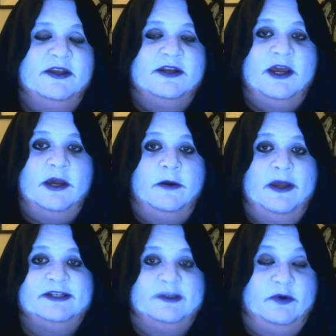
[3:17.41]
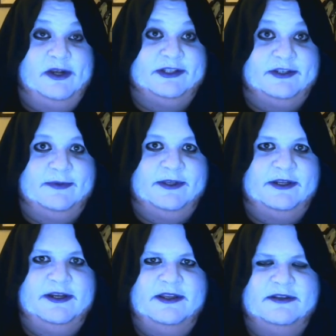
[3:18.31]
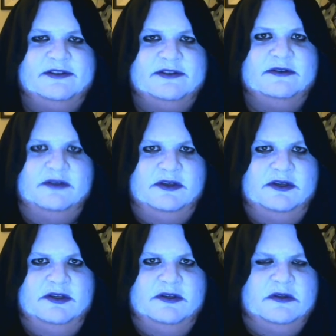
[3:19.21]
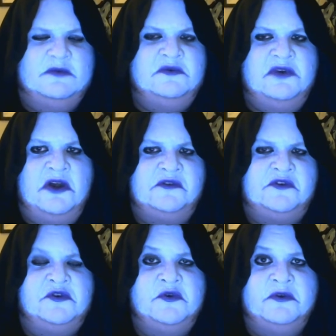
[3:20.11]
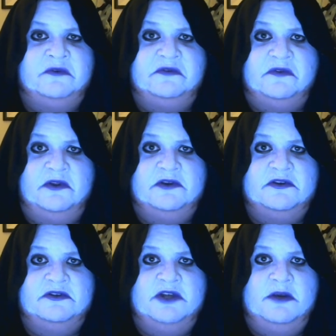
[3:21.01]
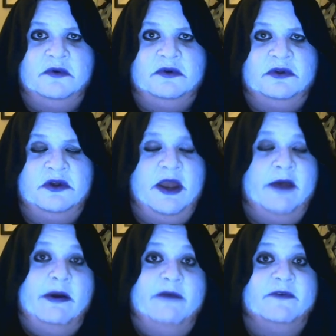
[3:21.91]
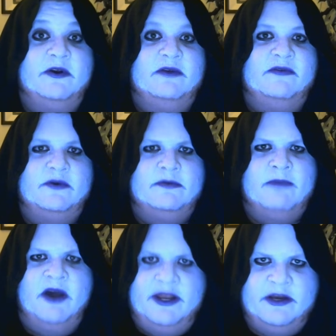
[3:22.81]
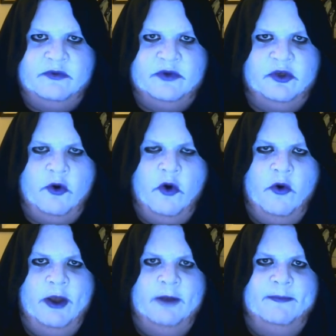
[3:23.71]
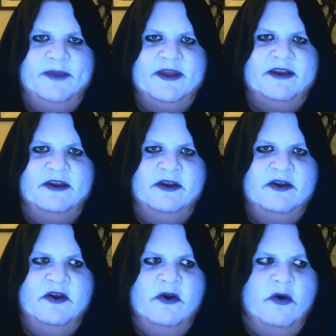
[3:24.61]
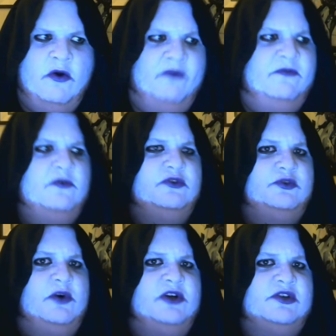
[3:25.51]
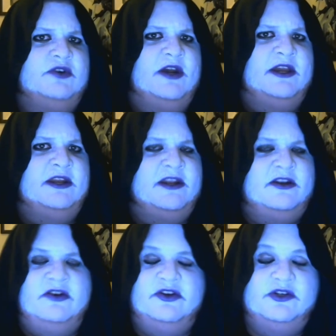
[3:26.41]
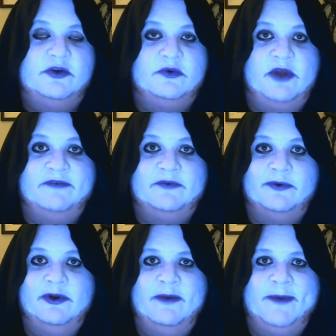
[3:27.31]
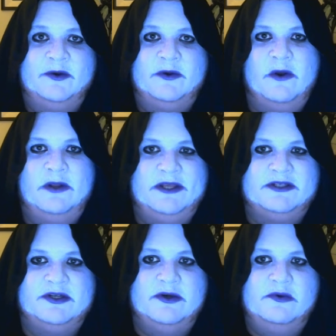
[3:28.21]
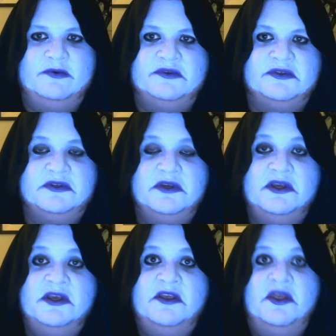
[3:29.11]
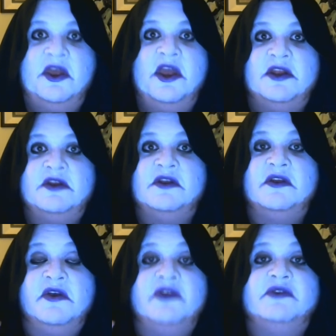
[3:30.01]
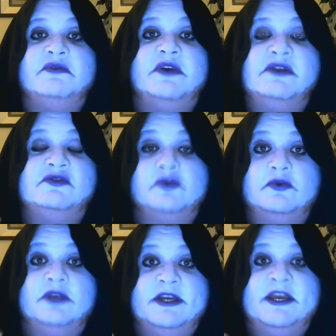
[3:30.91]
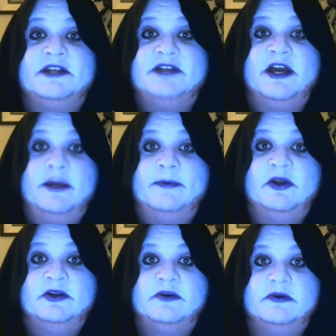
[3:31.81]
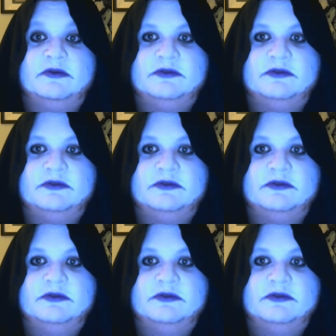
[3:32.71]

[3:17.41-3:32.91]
Now, as a rest ability, it's not too useful on your J ruler. However, if you combine it with Hoel Pig or Flute's Water Dragon and don't have to worry about calling stones, then you can truly get diabolical.